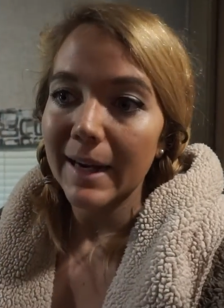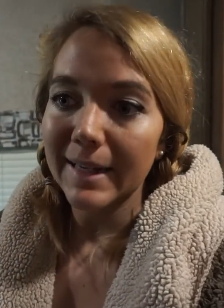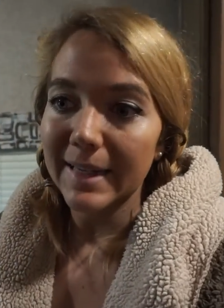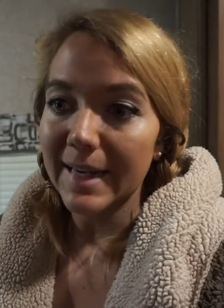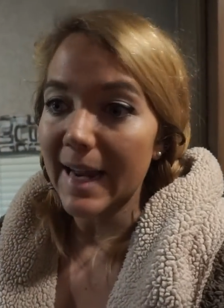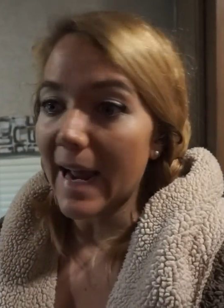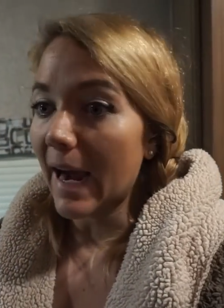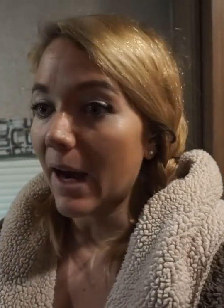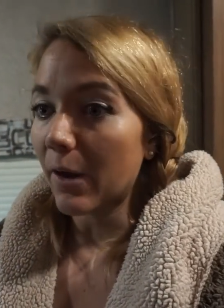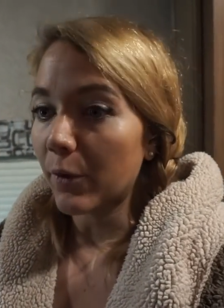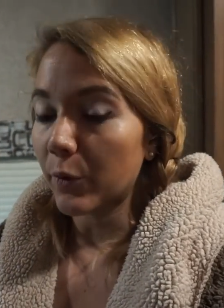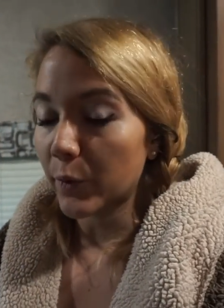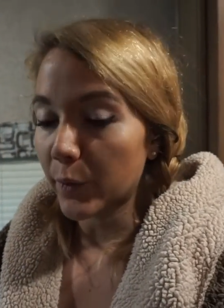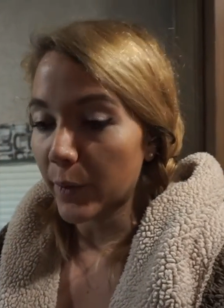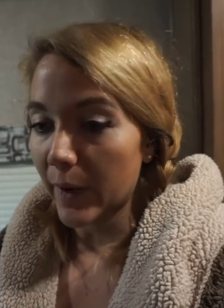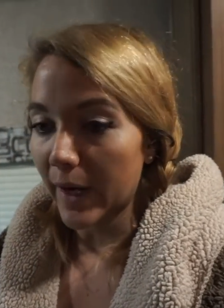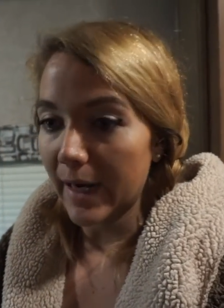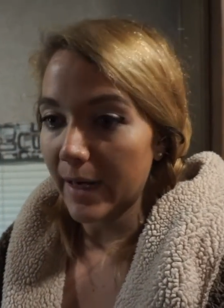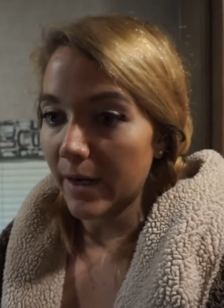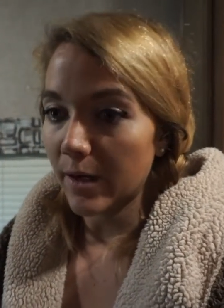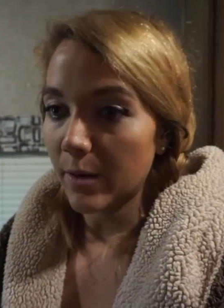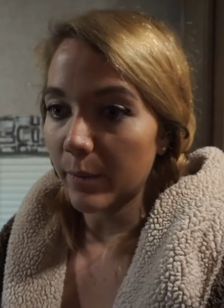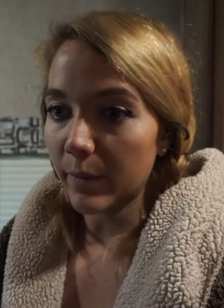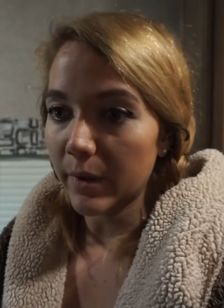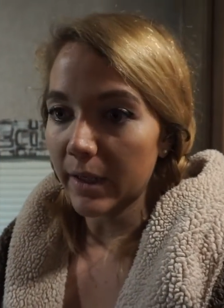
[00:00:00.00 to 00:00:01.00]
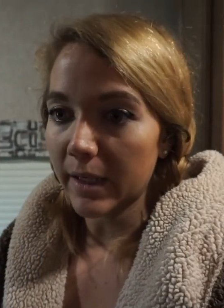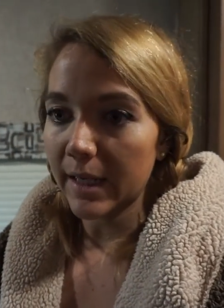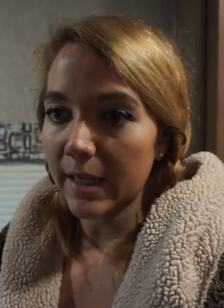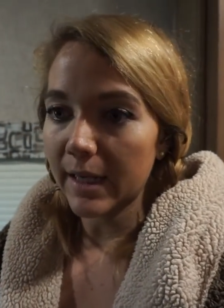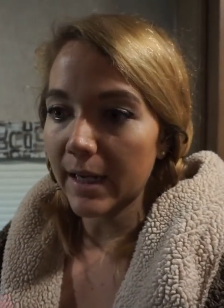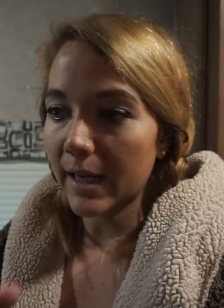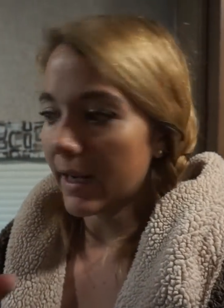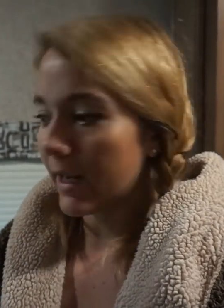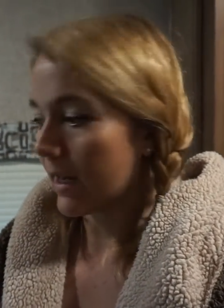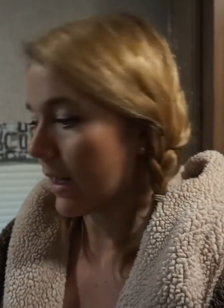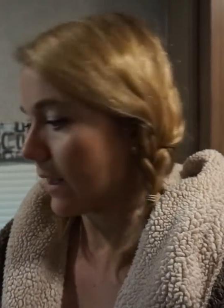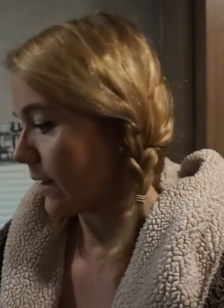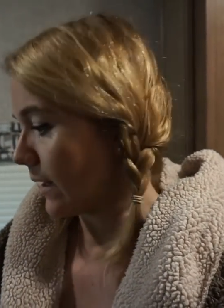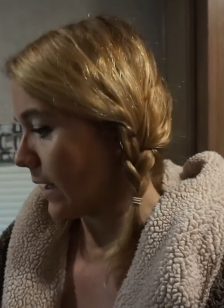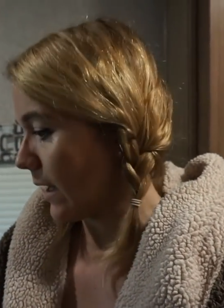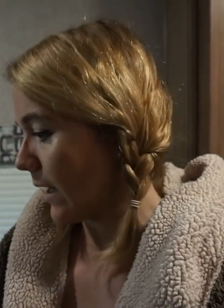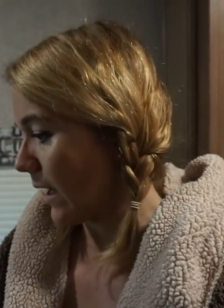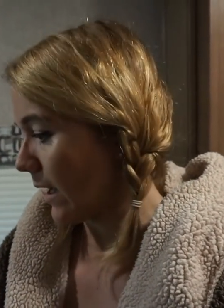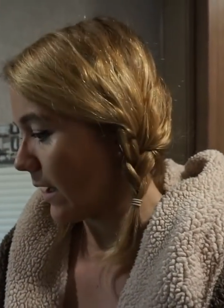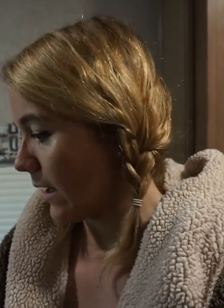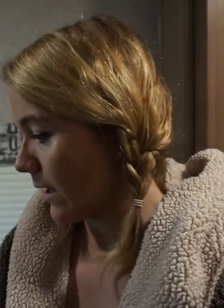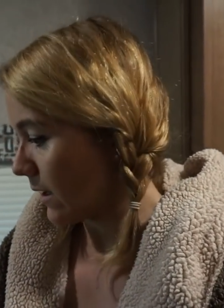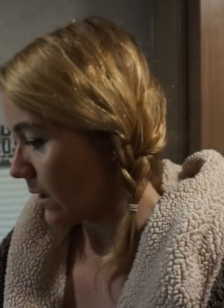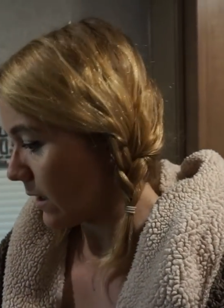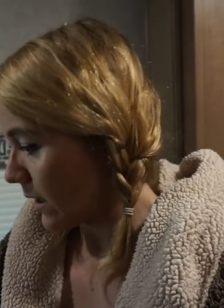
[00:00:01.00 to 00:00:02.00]
down randomly and
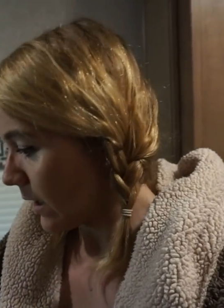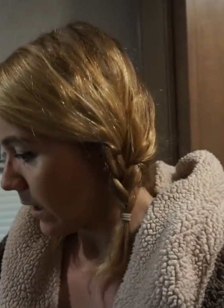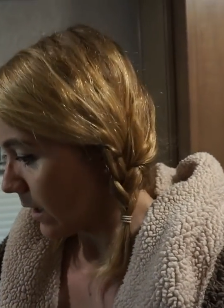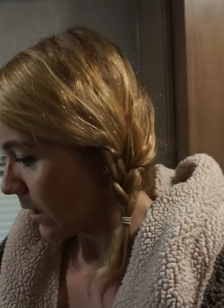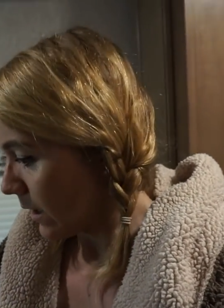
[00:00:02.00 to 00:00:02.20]
then